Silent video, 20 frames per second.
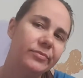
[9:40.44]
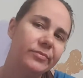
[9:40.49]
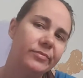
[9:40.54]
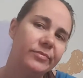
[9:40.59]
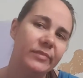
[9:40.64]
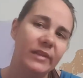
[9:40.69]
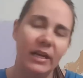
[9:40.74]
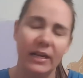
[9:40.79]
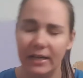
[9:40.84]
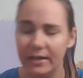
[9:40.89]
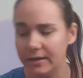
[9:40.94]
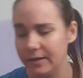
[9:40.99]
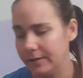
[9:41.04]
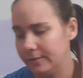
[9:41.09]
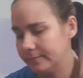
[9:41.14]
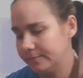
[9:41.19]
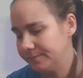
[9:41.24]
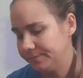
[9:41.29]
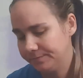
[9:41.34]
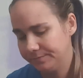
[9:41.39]
I don't know.
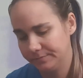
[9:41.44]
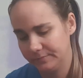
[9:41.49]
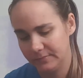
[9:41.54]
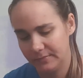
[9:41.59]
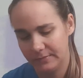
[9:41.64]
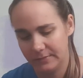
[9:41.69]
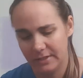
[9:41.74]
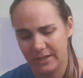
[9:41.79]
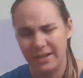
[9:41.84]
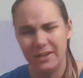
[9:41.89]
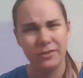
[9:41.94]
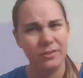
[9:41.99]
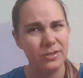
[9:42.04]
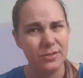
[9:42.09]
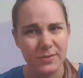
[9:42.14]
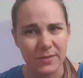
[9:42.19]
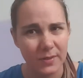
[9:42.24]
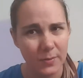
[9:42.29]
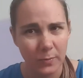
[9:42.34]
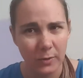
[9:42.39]
I don't use
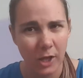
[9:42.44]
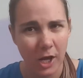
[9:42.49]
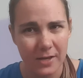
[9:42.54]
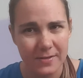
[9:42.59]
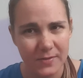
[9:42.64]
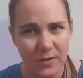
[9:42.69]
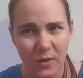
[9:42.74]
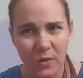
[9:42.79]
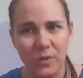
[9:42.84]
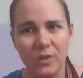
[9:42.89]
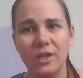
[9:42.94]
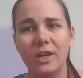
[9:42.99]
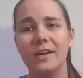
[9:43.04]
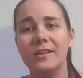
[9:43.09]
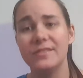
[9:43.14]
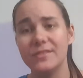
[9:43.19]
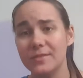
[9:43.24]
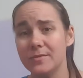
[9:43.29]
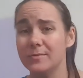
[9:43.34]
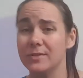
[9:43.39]
lip gloss a whole lot,
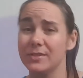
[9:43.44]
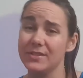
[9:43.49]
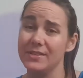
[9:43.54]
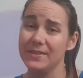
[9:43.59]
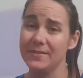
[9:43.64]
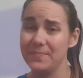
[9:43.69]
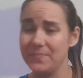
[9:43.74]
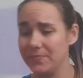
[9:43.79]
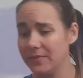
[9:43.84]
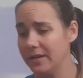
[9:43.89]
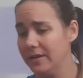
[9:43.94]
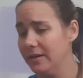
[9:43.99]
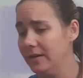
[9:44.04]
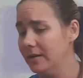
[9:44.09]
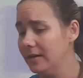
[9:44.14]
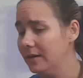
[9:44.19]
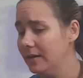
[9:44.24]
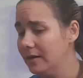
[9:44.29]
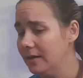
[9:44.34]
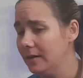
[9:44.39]
so we'll see.
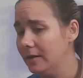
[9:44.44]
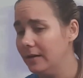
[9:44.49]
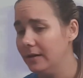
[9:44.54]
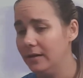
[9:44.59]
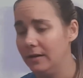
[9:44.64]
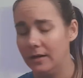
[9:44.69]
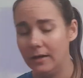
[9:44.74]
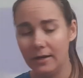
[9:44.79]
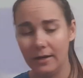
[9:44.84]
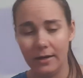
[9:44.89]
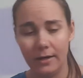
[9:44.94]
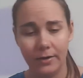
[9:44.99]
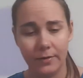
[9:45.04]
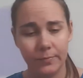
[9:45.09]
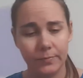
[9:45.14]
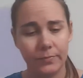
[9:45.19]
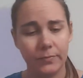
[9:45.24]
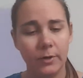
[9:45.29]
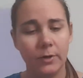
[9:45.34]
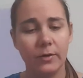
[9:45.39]
Um,
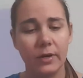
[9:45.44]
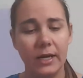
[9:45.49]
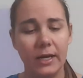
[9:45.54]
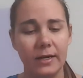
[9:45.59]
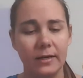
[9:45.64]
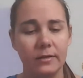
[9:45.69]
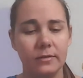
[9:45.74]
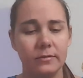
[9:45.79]
okay,